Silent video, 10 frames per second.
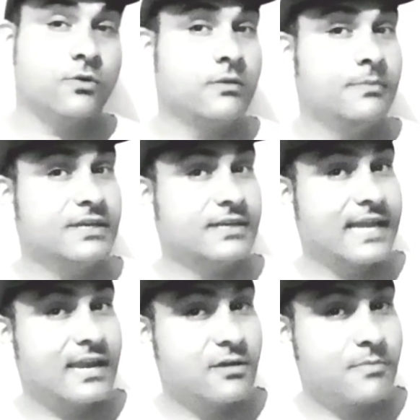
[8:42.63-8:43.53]
We'll meet
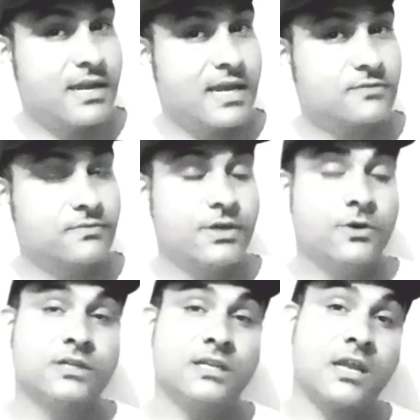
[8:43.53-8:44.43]
again in my next video.
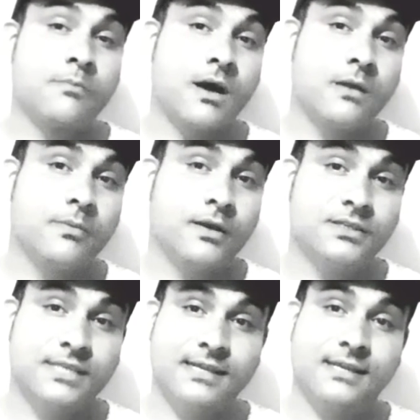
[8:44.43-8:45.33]
Until then, bye bye,
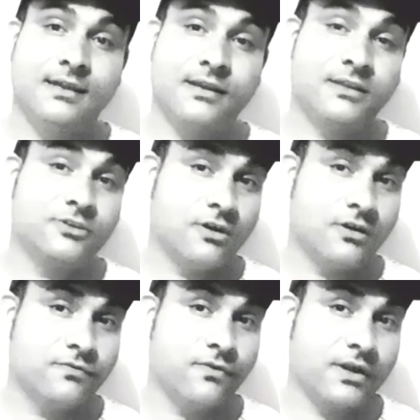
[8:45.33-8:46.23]
take care, and
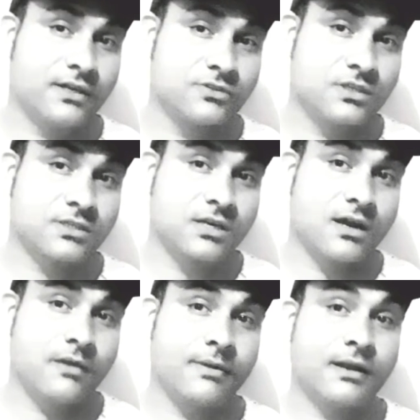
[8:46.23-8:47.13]
don't forget to
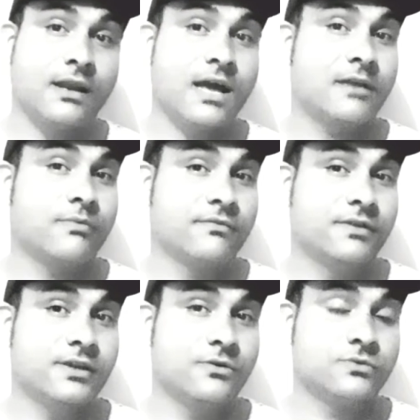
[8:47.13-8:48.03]
subscribe and like my
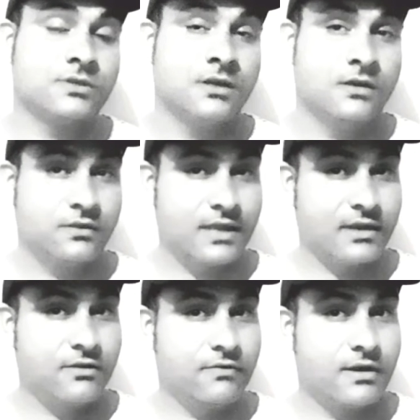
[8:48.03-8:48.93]
videos.
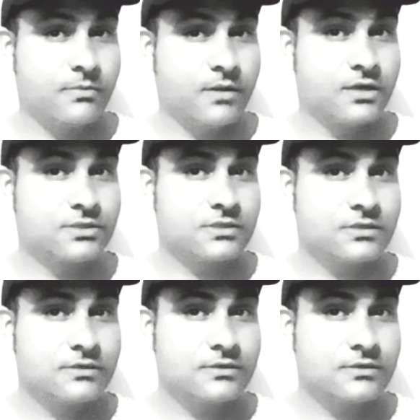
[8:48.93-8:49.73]
Thank you very much.